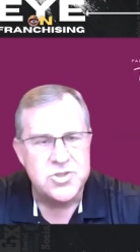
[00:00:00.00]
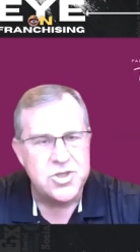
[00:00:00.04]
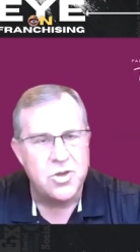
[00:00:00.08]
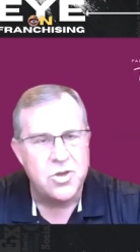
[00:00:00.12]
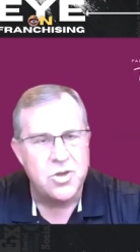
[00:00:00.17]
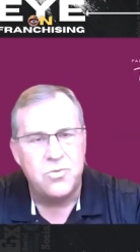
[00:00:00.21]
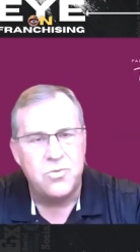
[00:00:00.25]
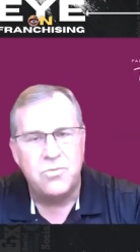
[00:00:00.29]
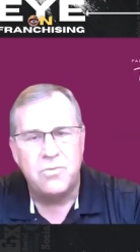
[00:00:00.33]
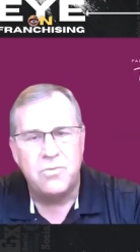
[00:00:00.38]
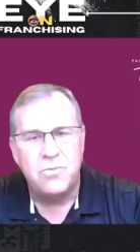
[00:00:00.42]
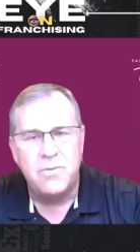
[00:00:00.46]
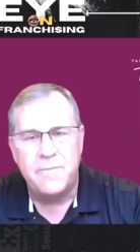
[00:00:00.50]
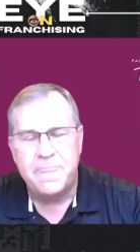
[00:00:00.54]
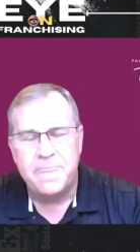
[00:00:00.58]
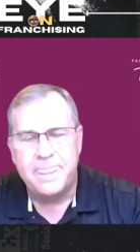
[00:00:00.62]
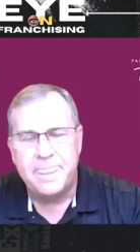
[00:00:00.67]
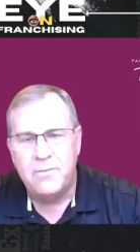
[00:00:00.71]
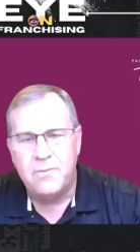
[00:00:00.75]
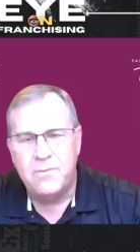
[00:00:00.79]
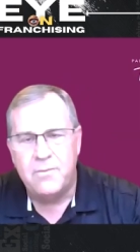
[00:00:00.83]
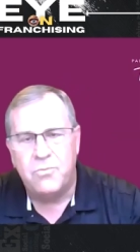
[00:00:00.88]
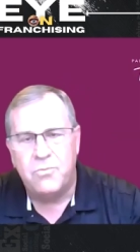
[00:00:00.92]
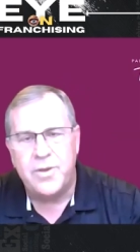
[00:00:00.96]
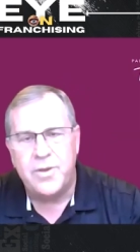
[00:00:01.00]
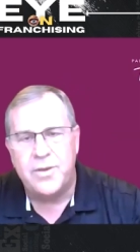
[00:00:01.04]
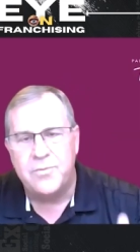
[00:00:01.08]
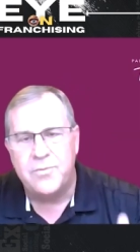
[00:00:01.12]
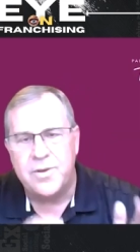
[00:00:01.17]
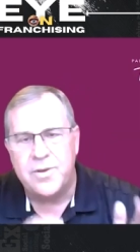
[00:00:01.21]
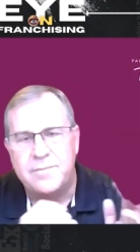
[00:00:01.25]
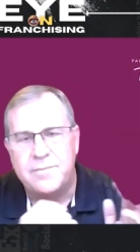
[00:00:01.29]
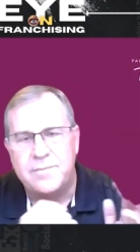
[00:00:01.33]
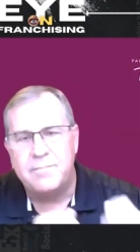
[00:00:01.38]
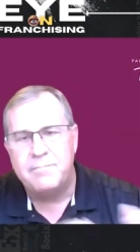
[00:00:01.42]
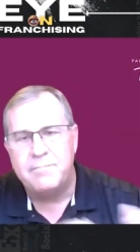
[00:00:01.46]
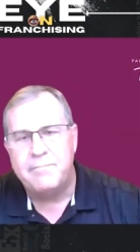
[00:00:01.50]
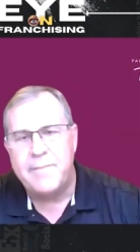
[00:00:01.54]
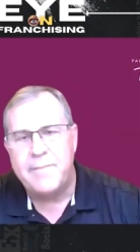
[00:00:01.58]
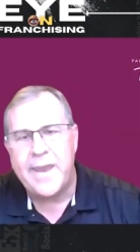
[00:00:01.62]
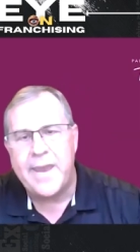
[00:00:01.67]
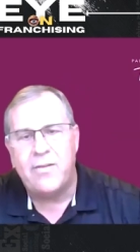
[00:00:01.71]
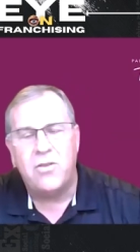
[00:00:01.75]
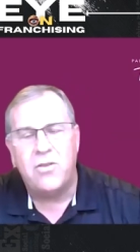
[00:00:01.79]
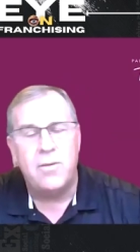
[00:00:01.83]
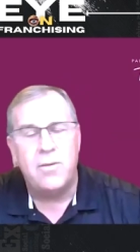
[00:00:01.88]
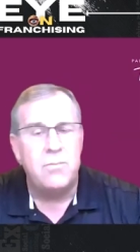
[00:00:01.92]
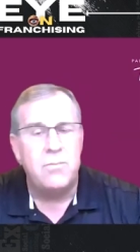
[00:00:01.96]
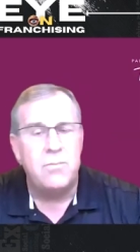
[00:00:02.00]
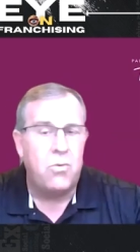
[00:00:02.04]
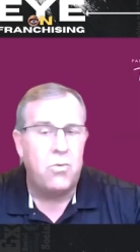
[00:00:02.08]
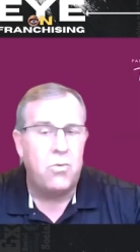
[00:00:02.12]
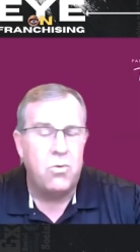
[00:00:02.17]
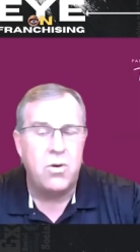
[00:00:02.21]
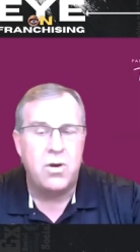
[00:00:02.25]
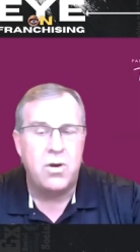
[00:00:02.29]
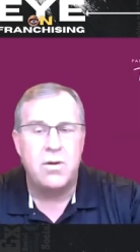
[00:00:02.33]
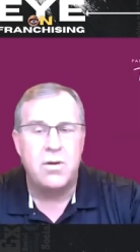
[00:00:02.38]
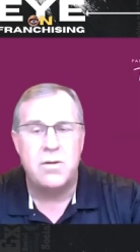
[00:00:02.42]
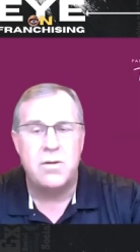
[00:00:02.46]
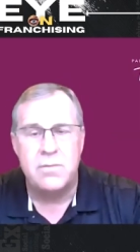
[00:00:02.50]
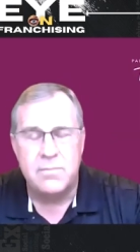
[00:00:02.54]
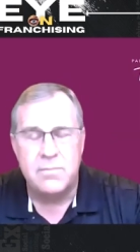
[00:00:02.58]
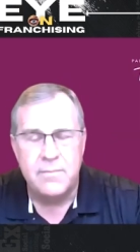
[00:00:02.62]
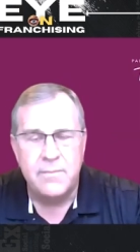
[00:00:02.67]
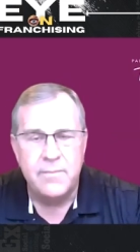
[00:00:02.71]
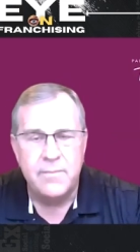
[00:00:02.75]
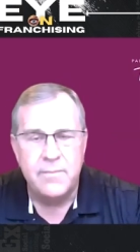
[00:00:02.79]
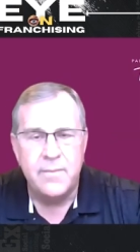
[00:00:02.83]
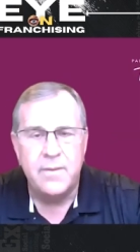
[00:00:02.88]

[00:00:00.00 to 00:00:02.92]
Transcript: So we would mail them, or